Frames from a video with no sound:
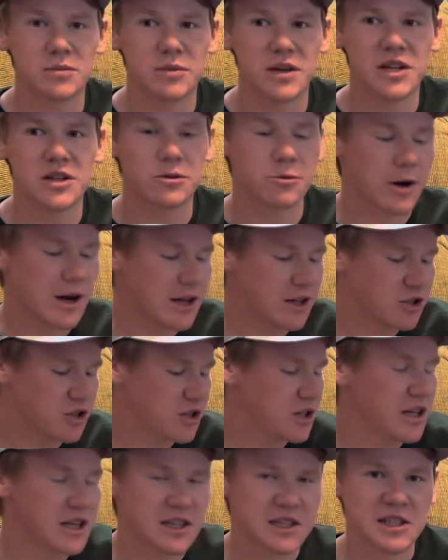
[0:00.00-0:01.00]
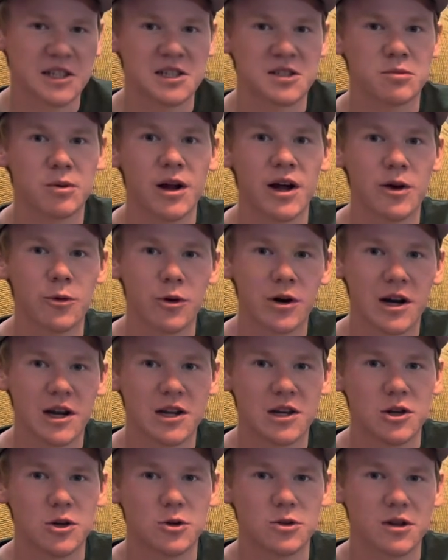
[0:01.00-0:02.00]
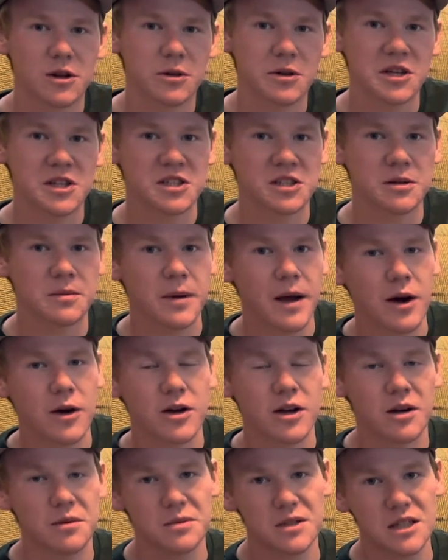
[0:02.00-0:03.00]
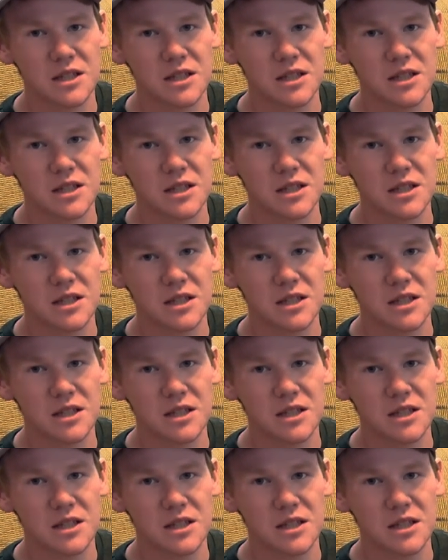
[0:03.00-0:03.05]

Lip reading: mid-range disc is probably what I knew the least about coming